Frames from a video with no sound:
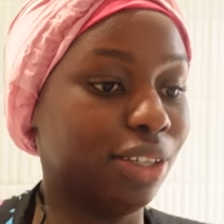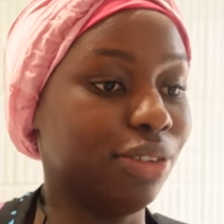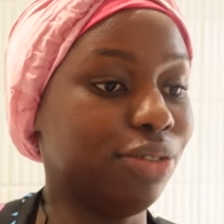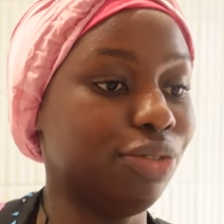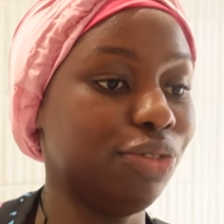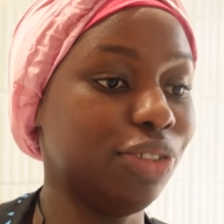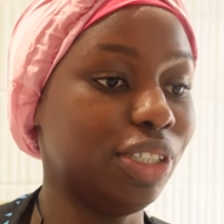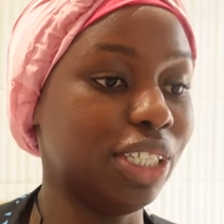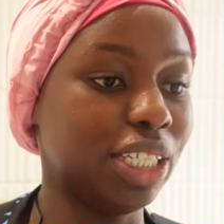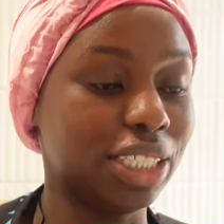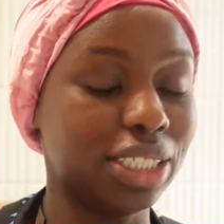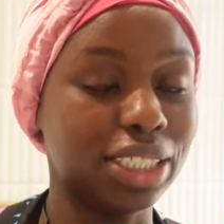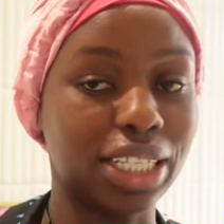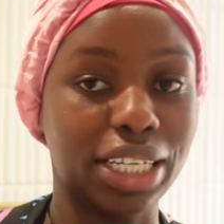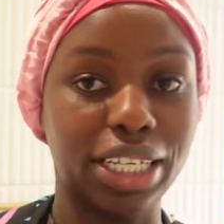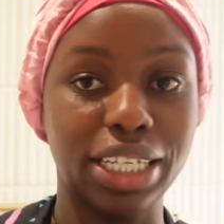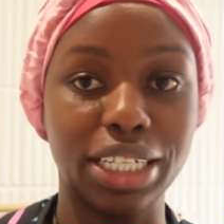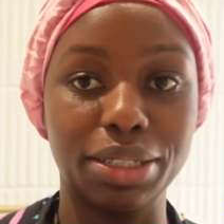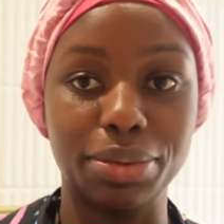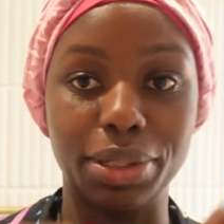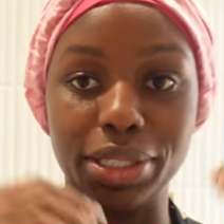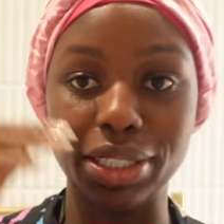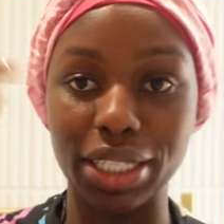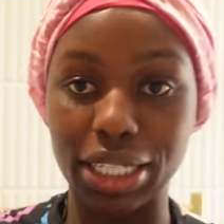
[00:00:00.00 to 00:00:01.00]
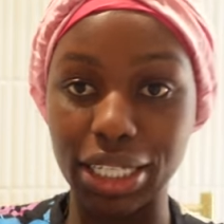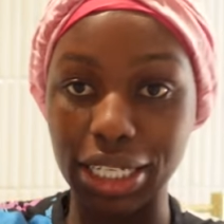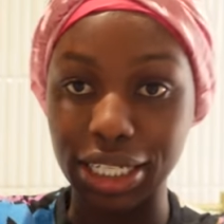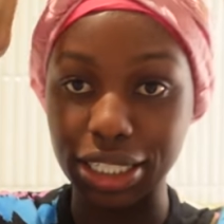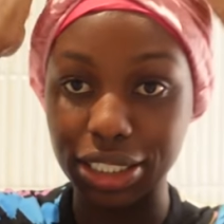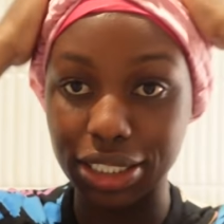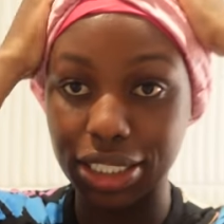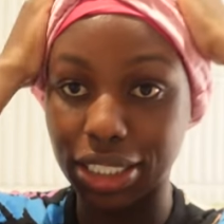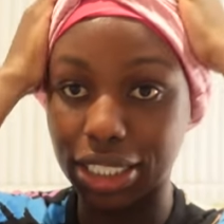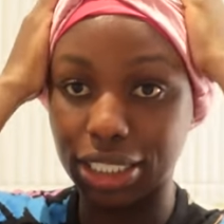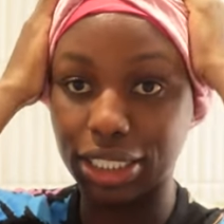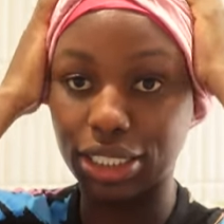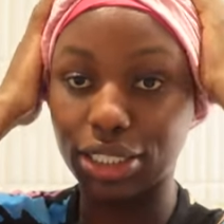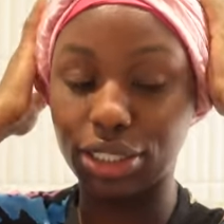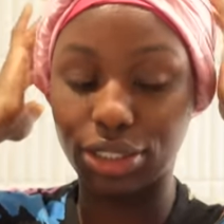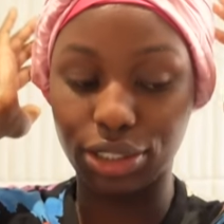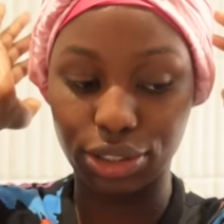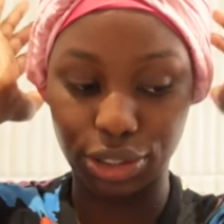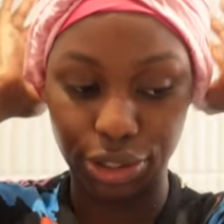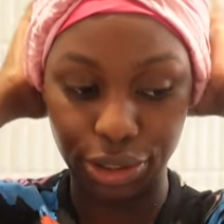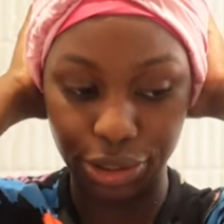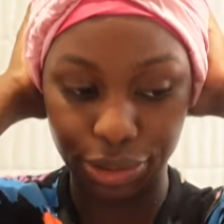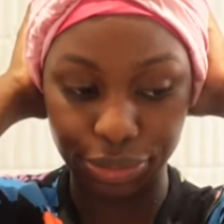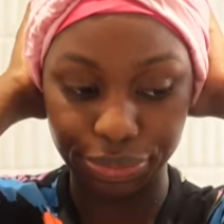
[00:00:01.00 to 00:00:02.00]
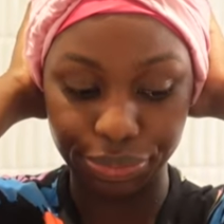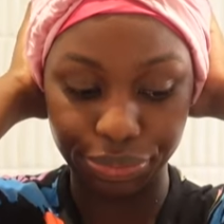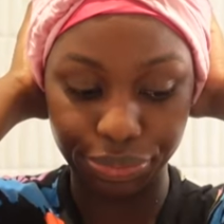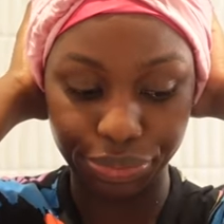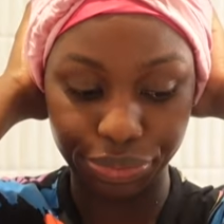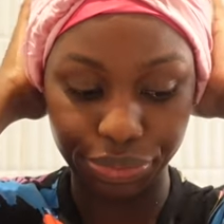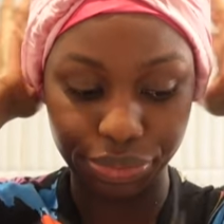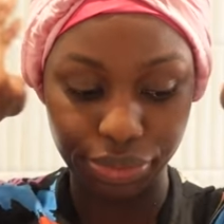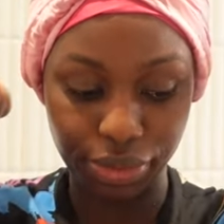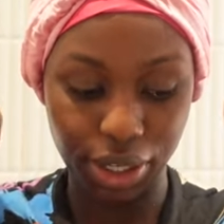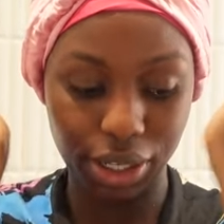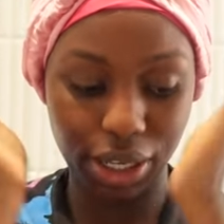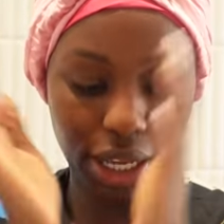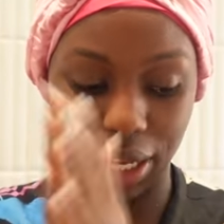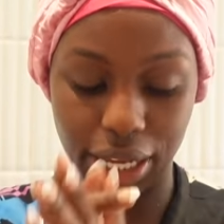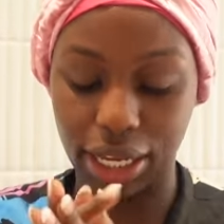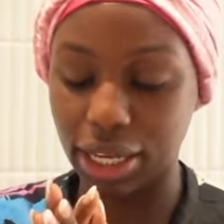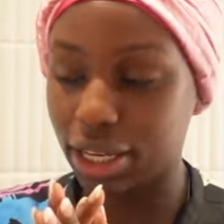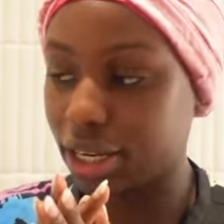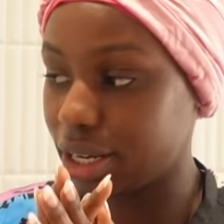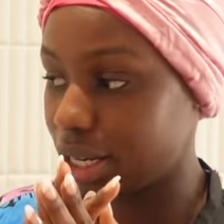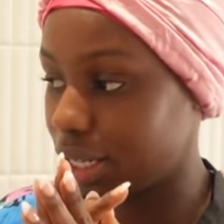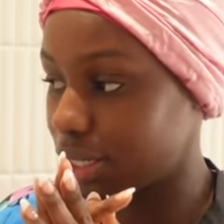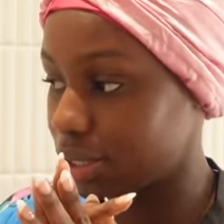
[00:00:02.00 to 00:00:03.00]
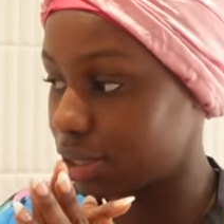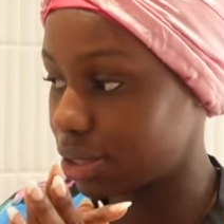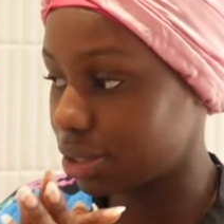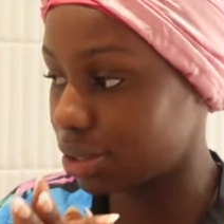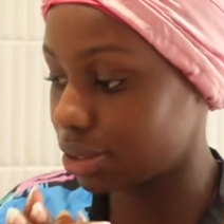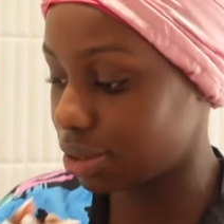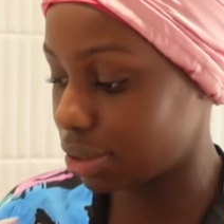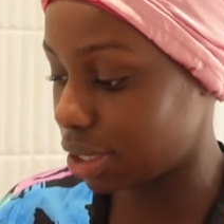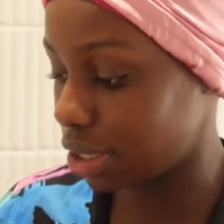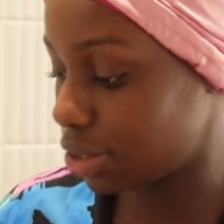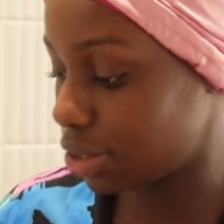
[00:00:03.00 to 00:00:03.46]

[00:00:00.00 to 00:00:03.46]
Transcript: Really excited about that, actually. So yeah, let's